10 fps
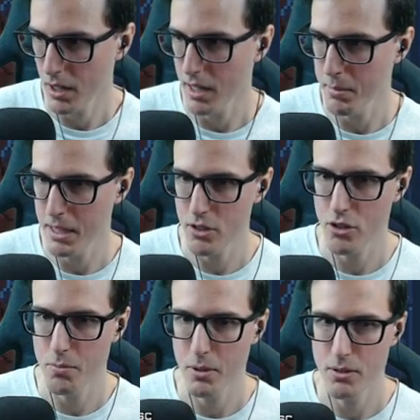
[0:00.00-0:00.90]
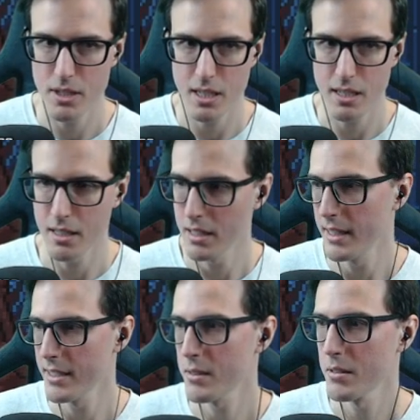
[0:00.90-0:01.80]
I imagine you both said,
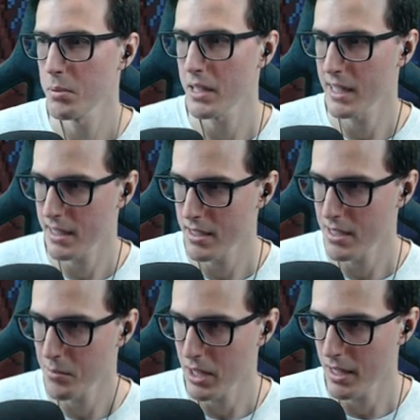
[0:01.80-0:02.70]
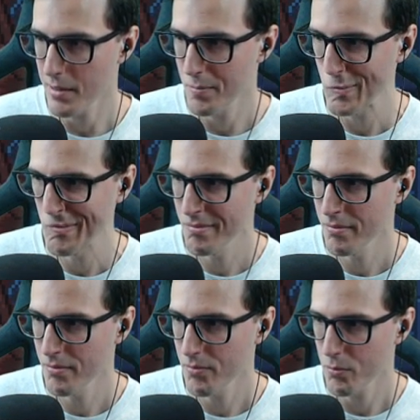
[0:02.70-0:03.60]
let's play a custom game
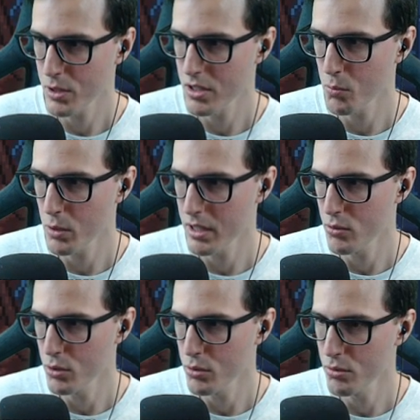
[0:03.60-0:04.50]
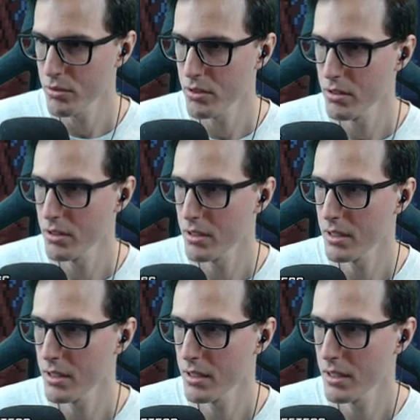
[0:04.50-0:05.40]
with some weird rules.
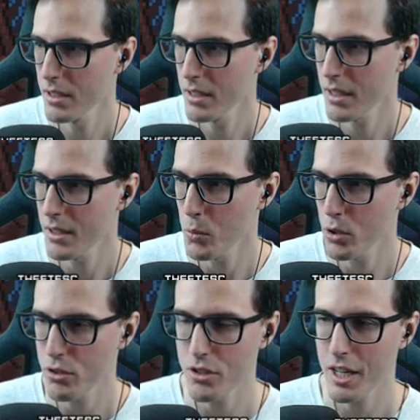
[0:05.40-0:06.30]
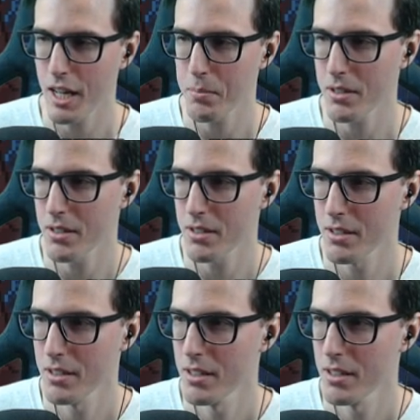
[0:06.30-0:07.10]
And what just happened?